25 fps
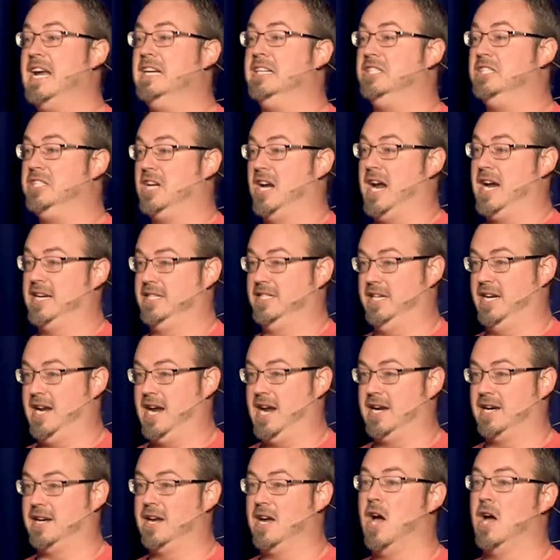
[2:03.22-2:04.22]
and
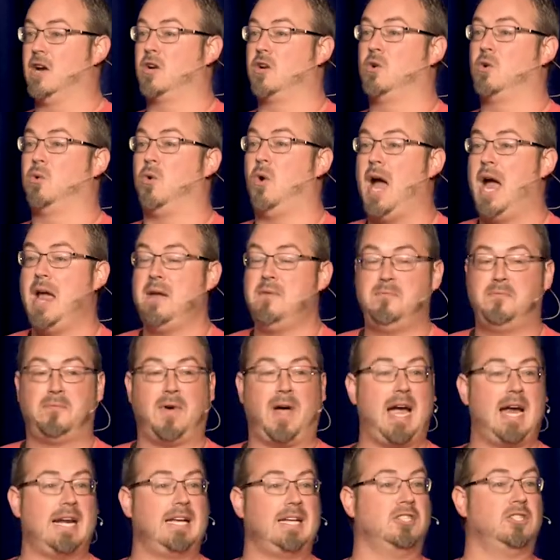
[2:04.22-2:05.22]
Jack-Jack, a
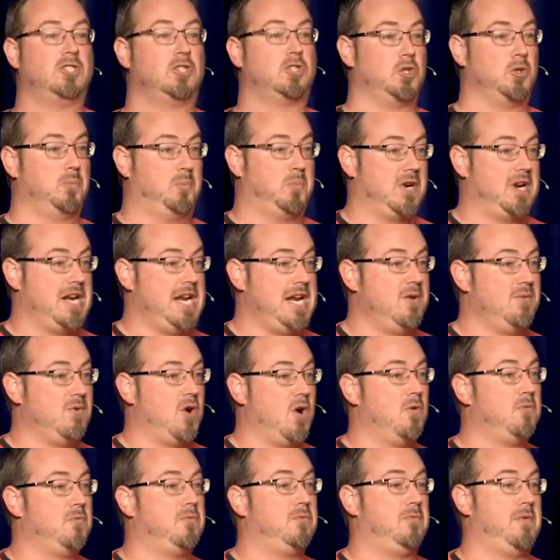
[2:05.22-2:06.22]
crime-fighting
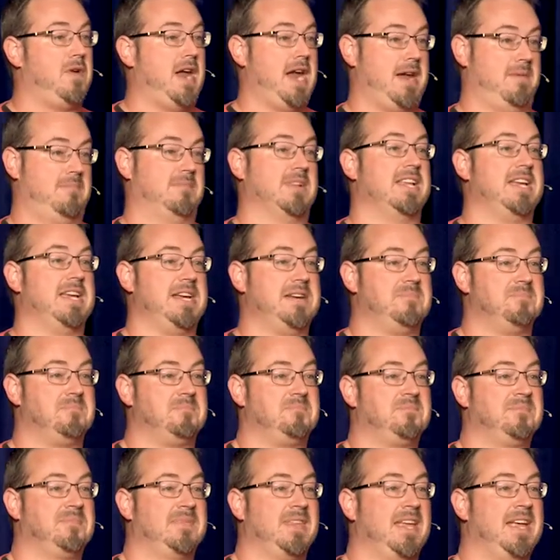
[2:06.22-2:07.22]
superhero family.
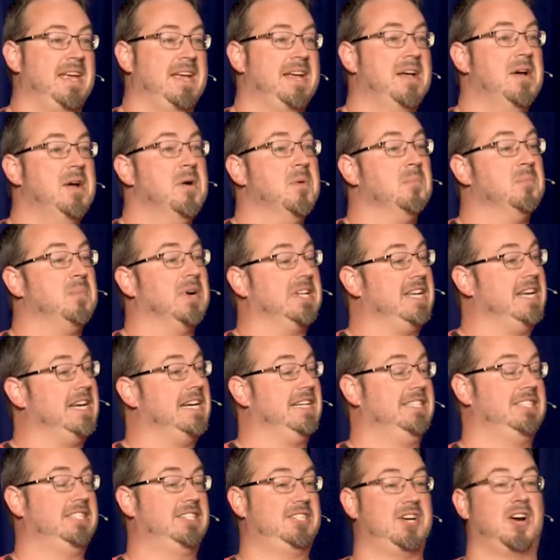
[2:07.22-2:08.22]
But they
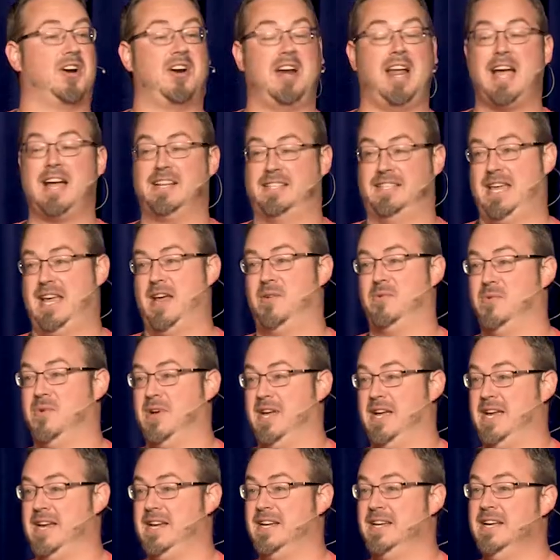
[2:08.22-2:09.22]
didn't start out that
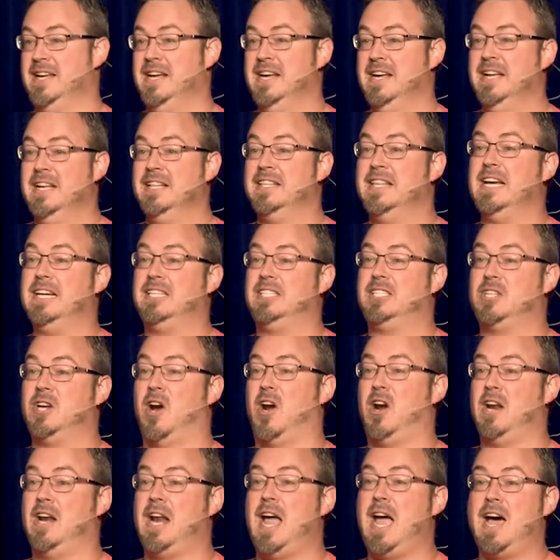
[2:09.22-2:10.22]
way. They
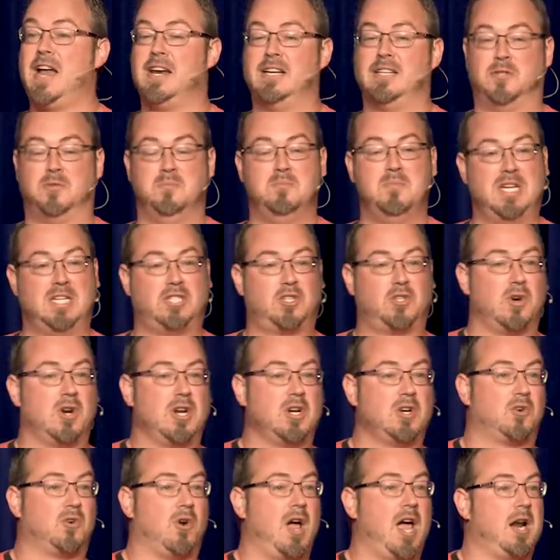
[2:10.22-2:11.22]
started out as Mr.
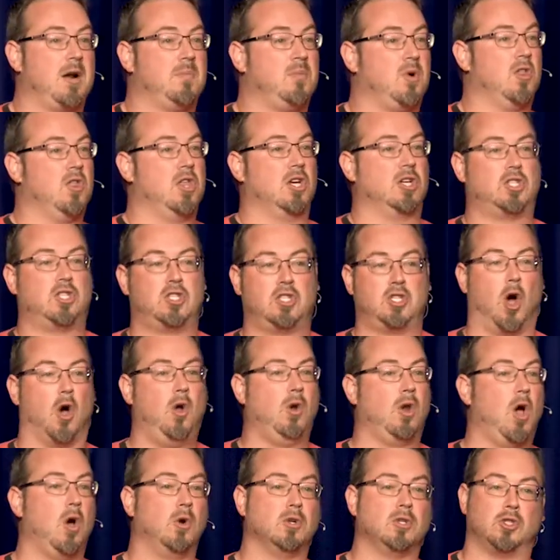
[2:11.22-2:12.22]
Incredible, the
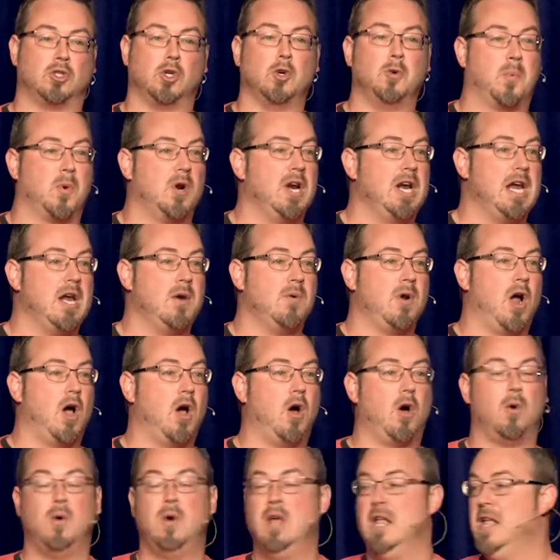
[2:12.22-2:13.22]
solo
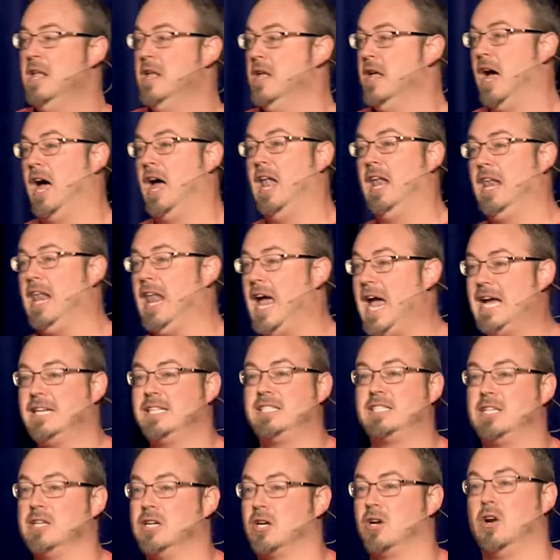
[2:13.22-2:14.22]
superhero,
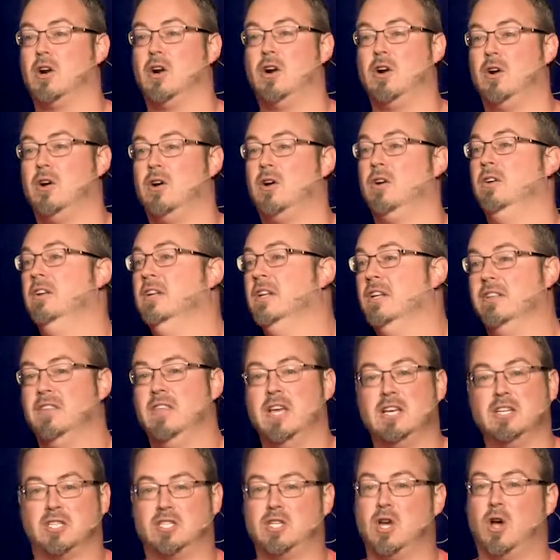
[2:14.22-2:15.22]
Elastigirl,
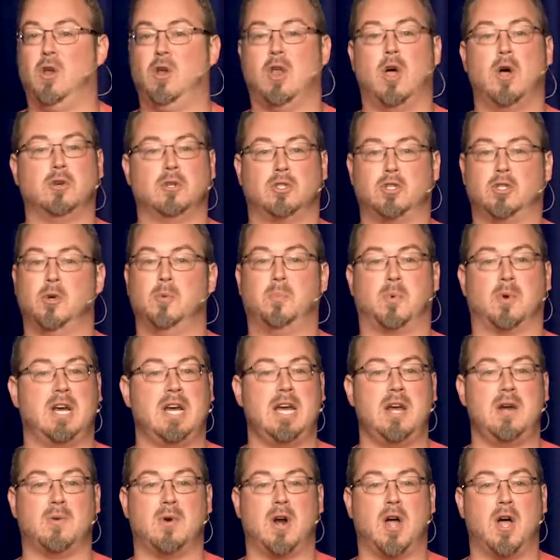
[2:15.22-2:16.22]
the solo
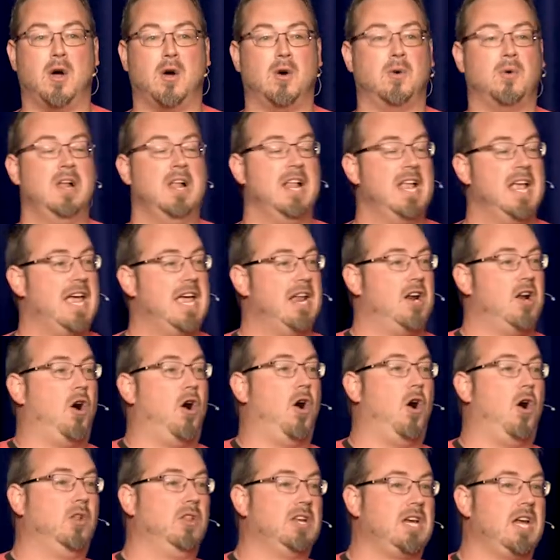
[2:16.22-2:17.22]
superhero, and
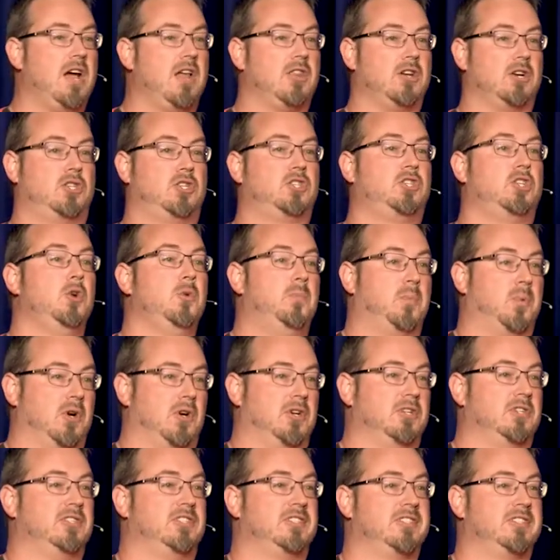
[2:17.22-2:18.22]
all the other
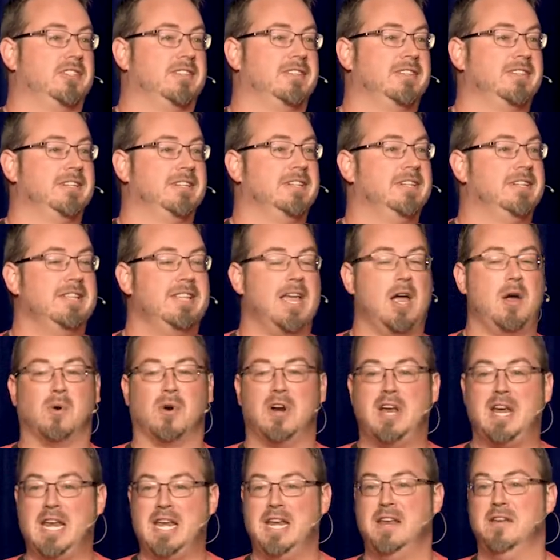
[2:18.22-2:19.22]
supers. They were
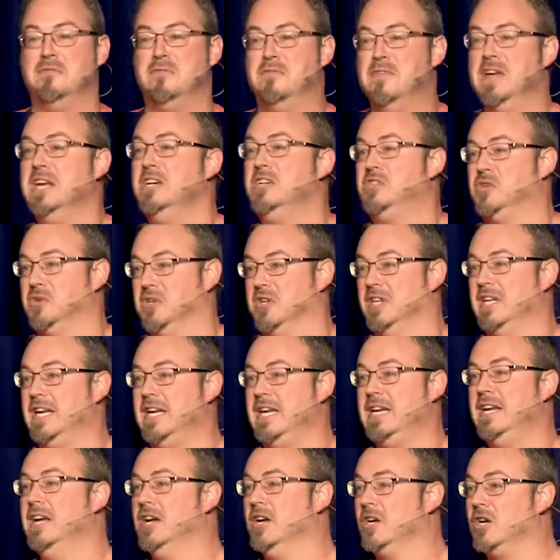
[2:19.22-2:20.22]

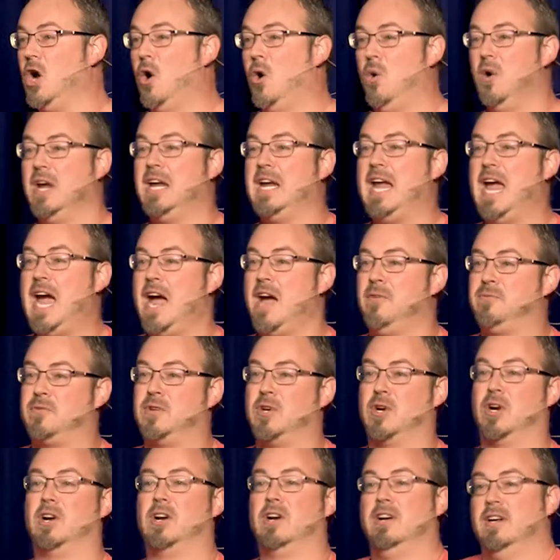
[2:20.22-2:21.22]
individually going
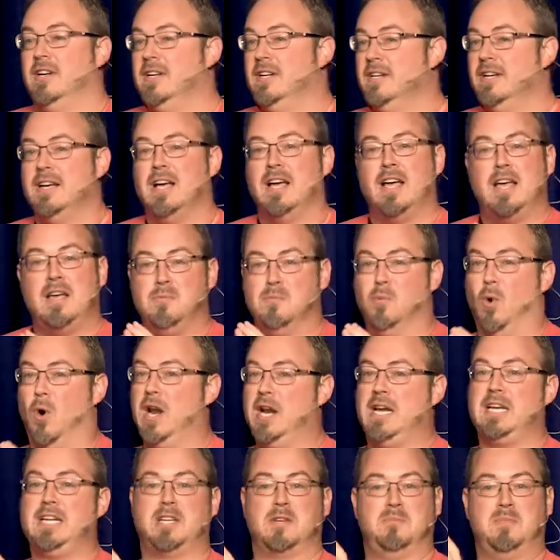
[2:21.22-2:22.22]
after
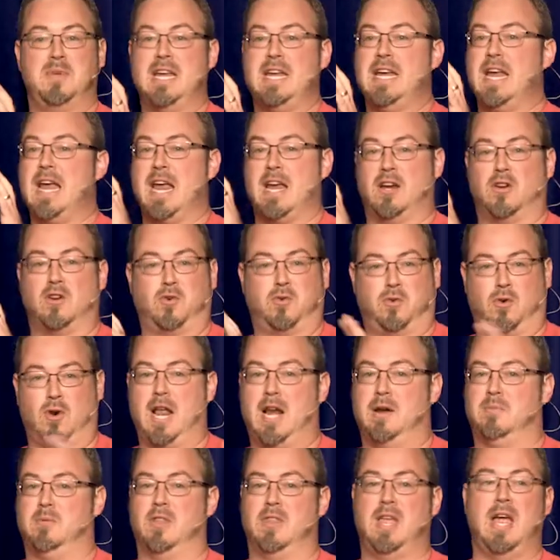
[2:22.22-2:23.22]
wanting to be
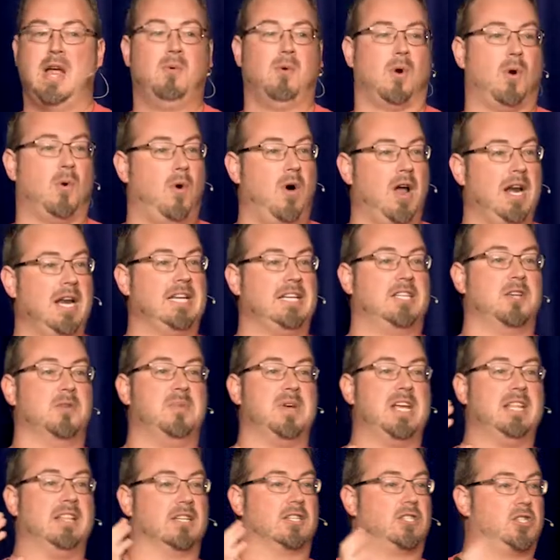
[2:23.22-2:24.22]
incredible. They were wanting to
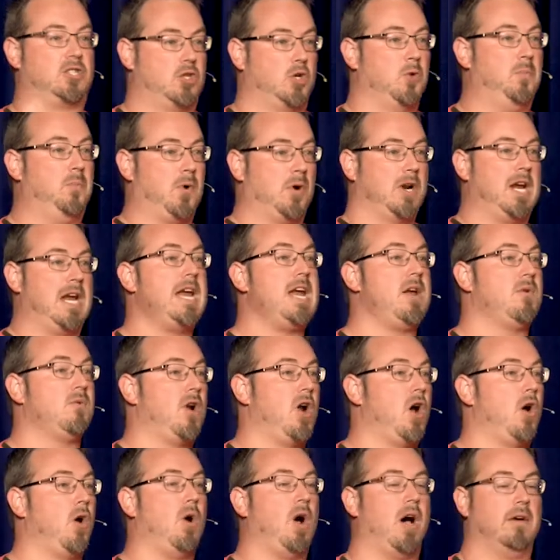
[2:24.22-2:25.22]
be the
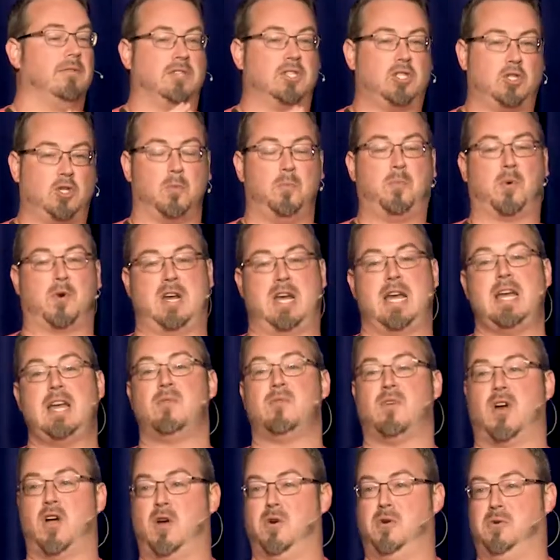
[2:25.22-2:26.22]
superhero of
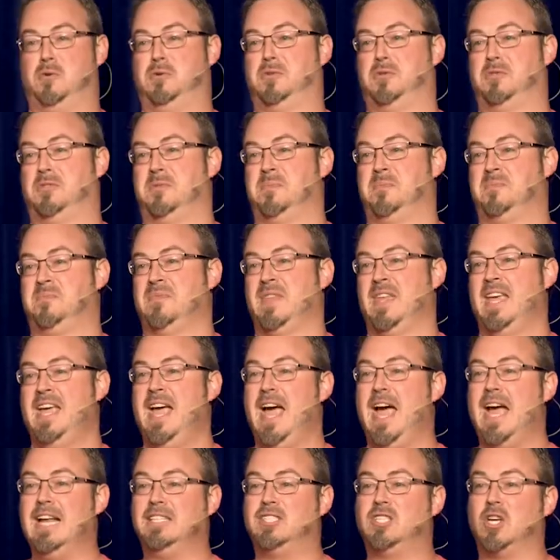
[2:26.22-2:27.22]
superheroes.
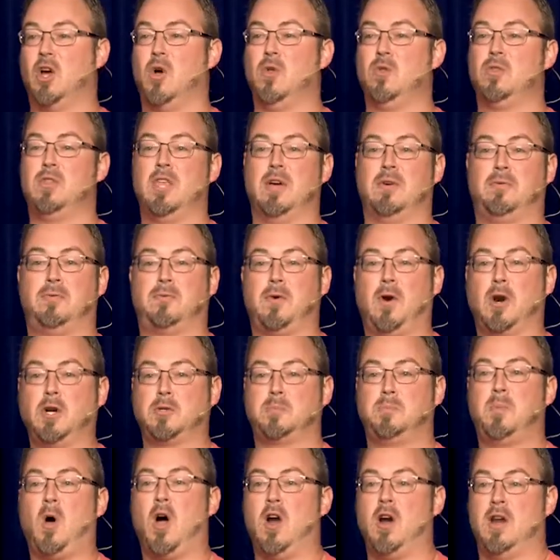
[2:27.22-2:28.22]
And so the
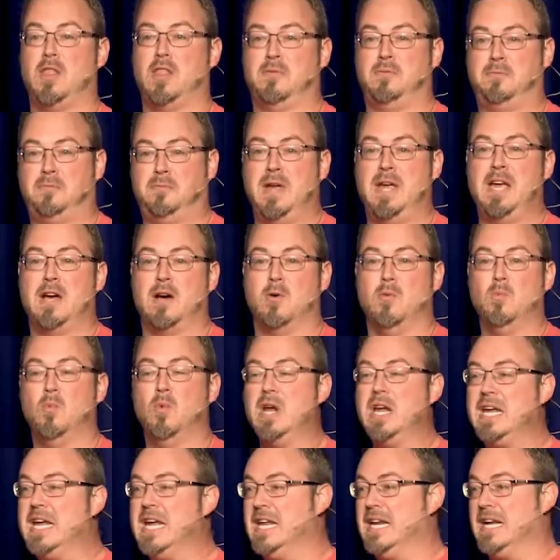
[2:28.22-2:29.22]
first part of the film,
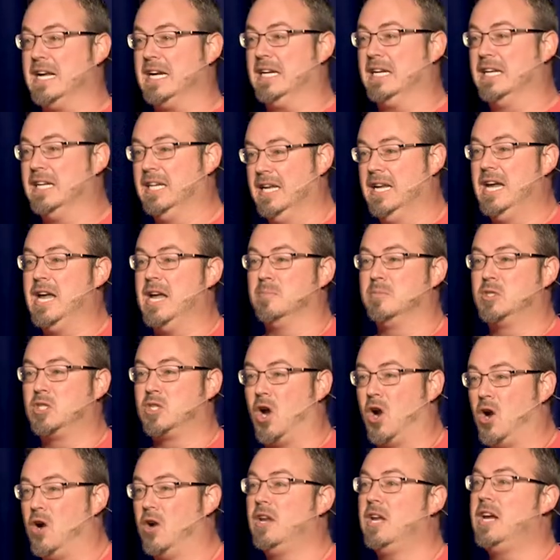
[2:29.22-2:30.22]
we get a glimpse
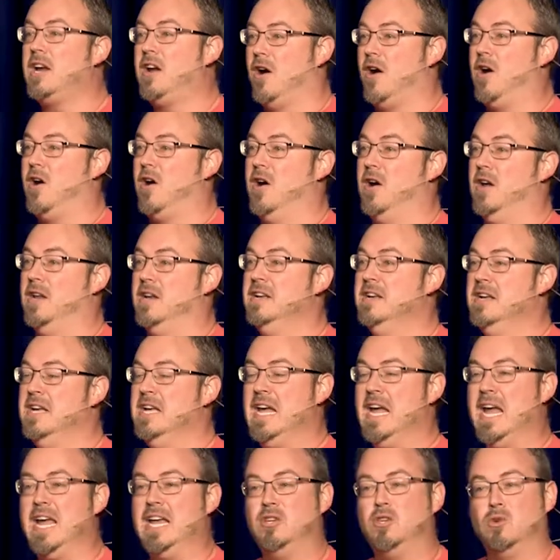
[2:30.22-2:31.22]
early on
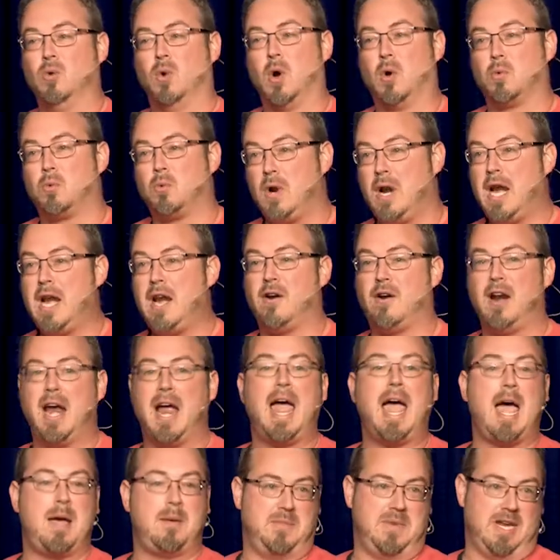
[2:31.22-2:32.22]
into a rare
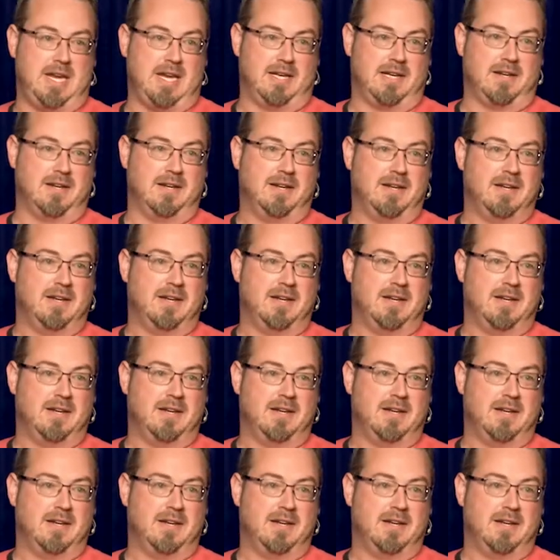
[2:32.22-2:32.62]
happening,